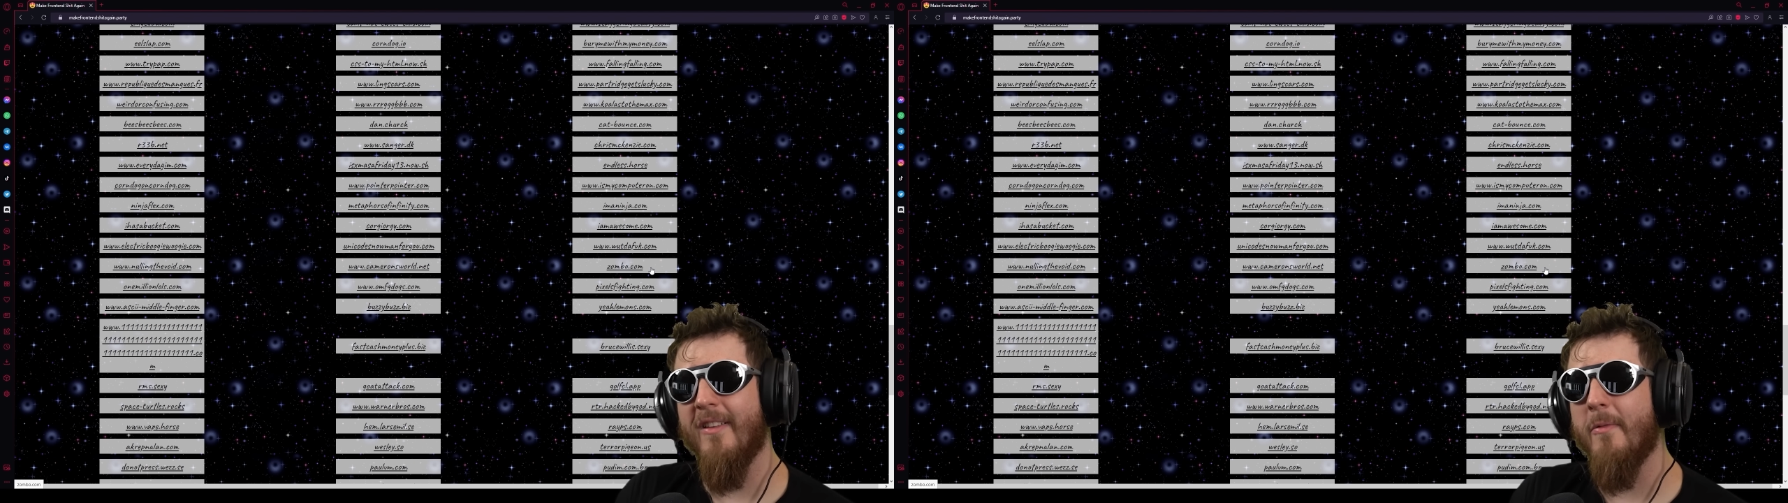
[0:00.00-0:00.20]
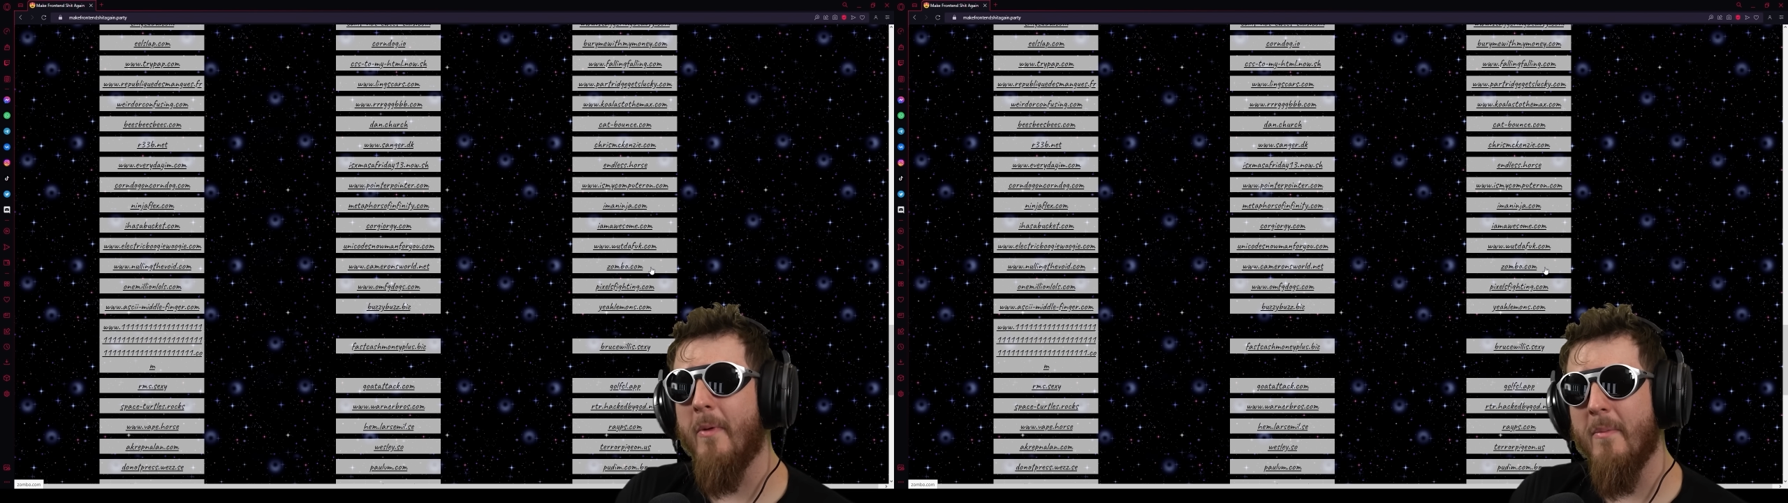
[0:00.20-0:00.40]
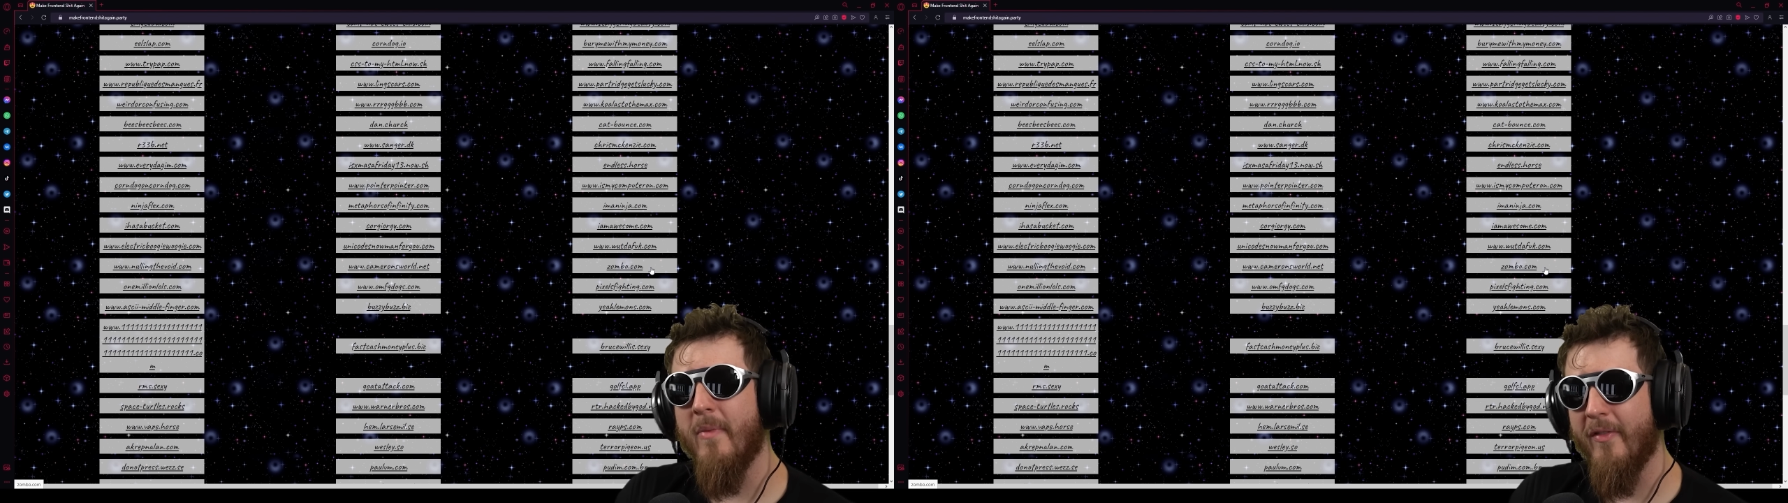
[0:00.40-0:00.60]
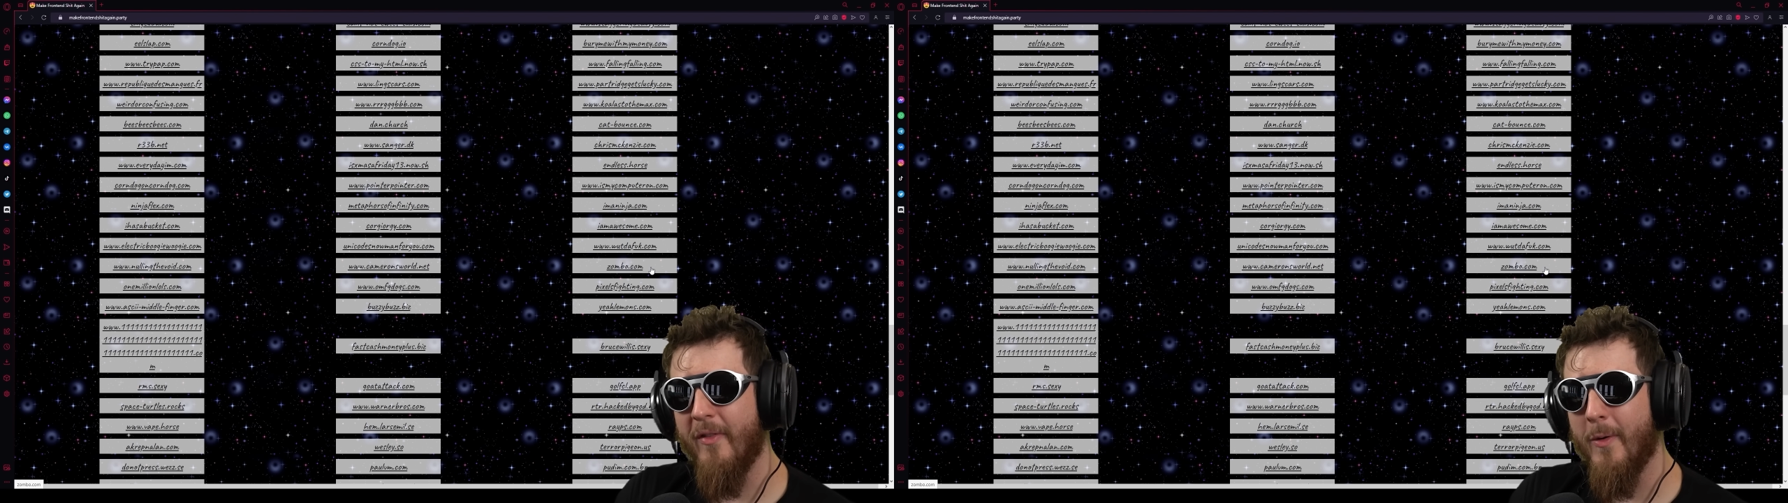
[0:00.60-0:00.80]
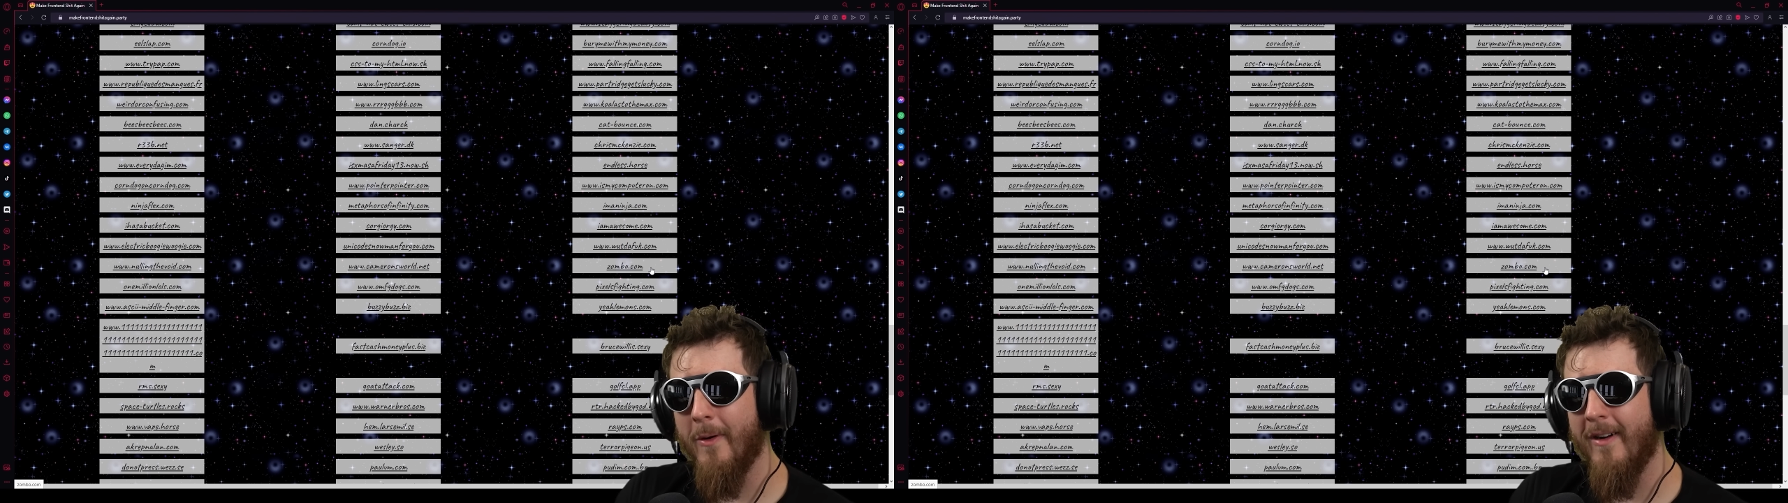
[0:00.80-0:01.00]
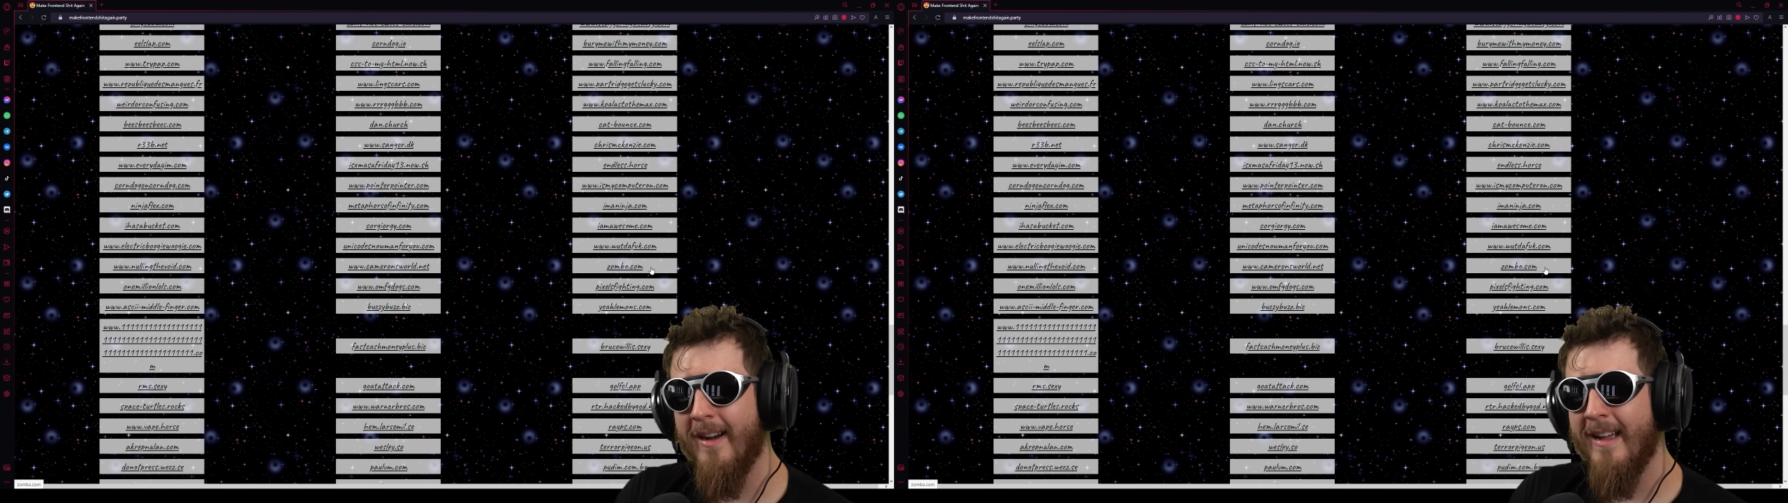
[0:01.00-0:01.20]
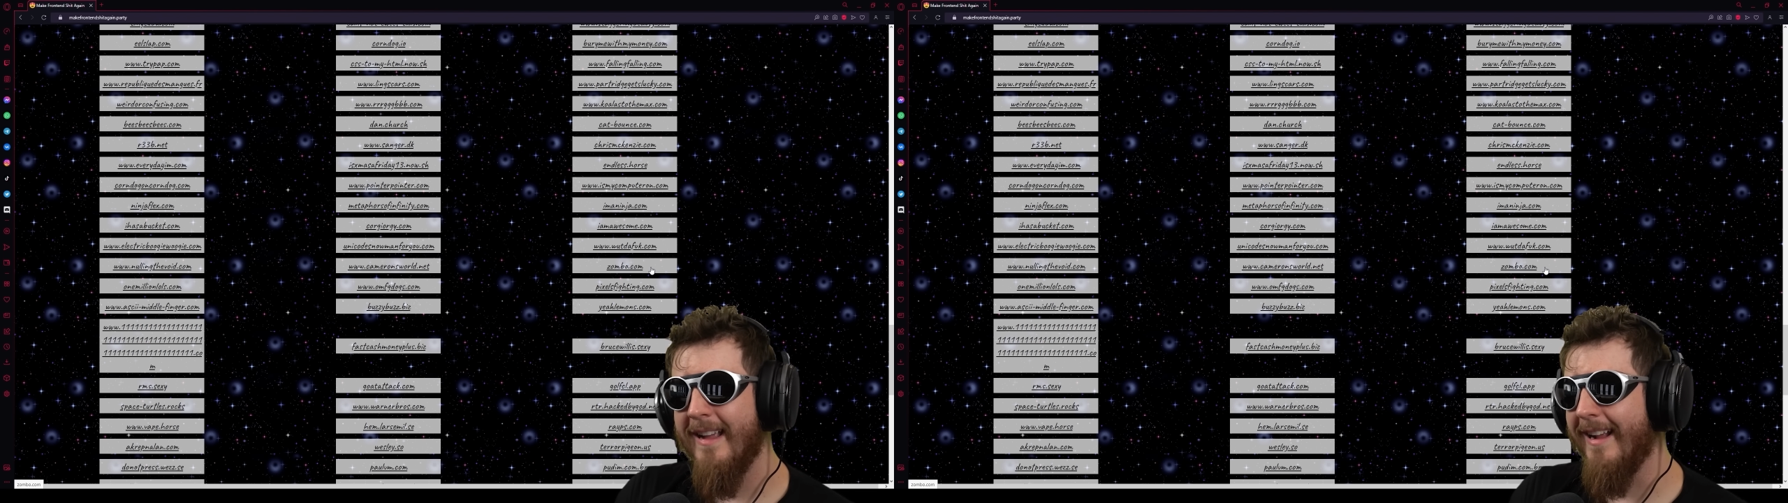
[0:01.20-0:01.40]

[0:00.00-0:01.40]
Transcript: this one before,